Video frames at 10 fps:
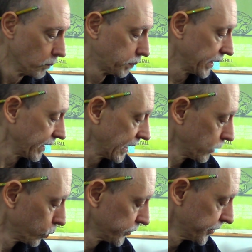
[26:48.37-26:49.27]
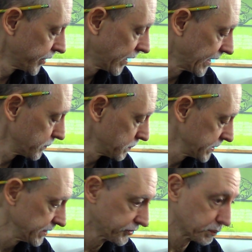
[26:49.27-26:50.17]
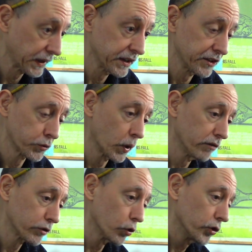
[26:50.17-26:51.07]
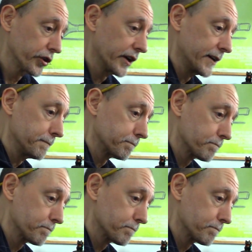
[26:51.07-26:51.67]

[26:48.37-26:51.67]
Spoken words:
But I will not be spending 12 gold on it.